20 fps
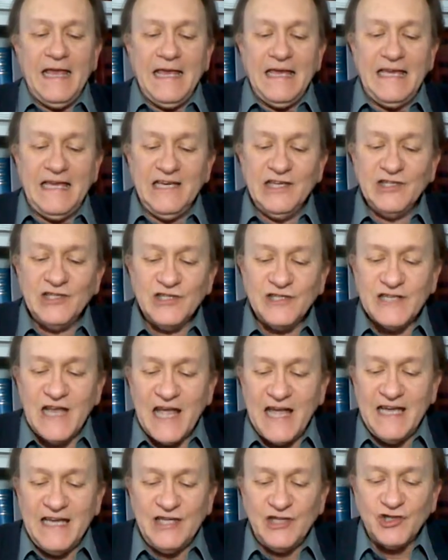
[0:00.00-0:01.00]
His
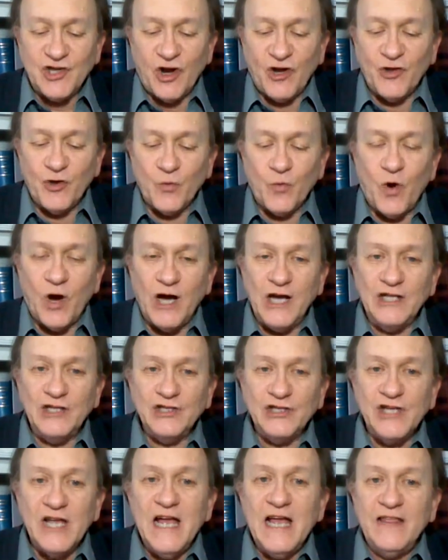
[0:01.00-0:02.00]
saints are the
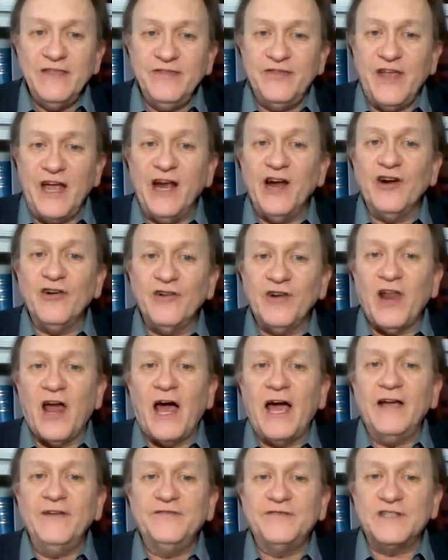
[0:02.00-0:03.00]
ones, their
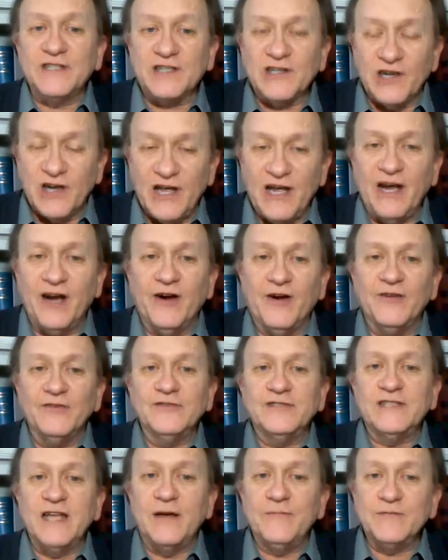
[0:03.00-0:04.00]
life
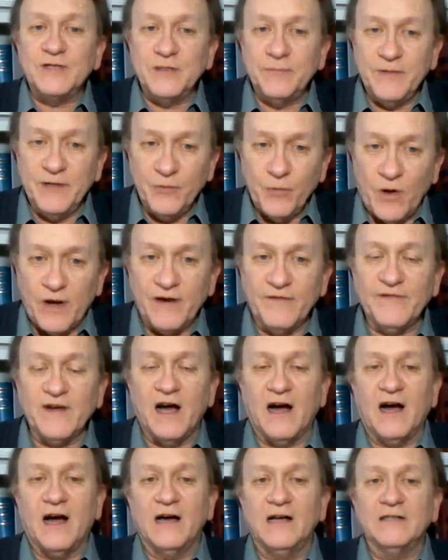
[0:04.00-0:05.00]
declares them to be one of
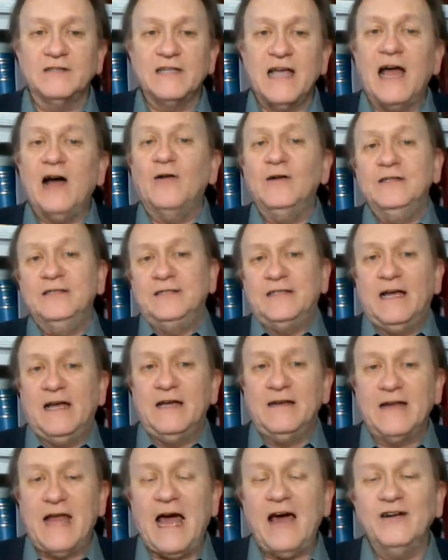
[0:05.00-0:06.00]
God's. How is
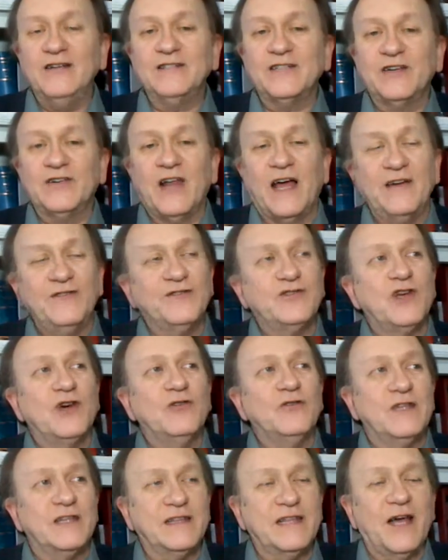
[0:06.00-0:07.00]
that? How does their life
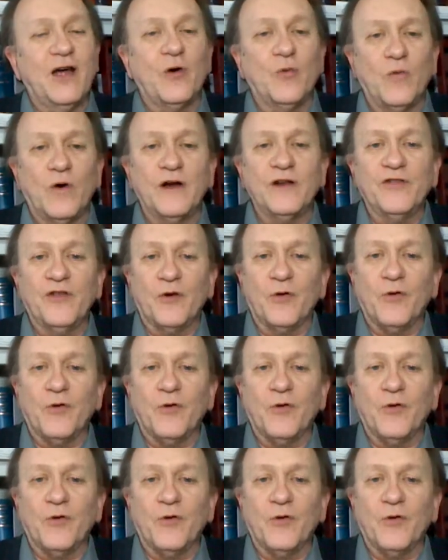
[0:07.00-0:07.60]
show that they are one of the